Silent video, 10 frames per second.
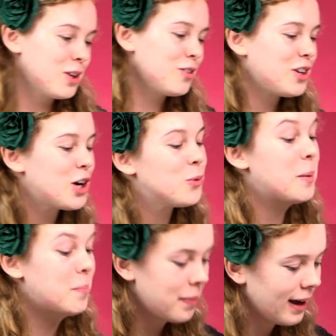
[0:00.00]
gonna start with
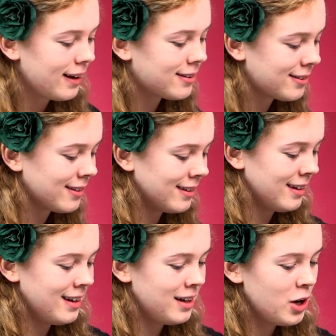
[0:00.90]
a base,
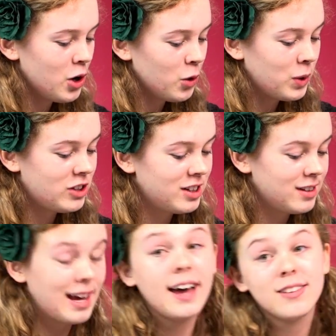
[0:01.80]
which
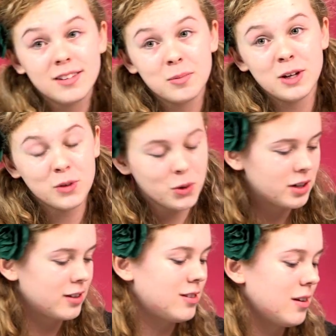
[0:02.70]
it has to be, of
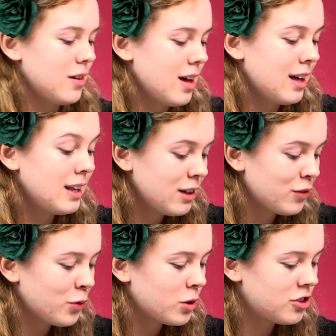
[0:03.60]
course, at
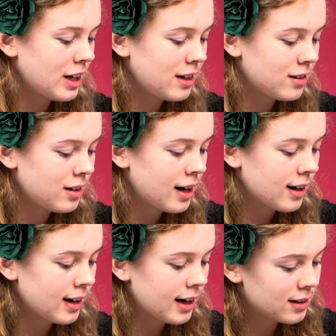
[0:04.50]
least 4 shades
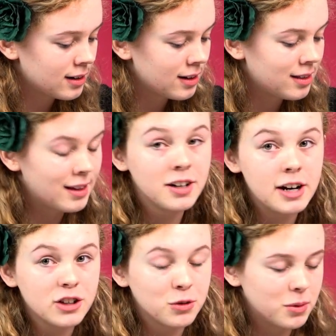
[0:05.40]
darker than your
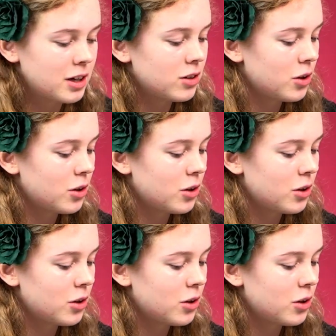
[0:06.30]
actual skin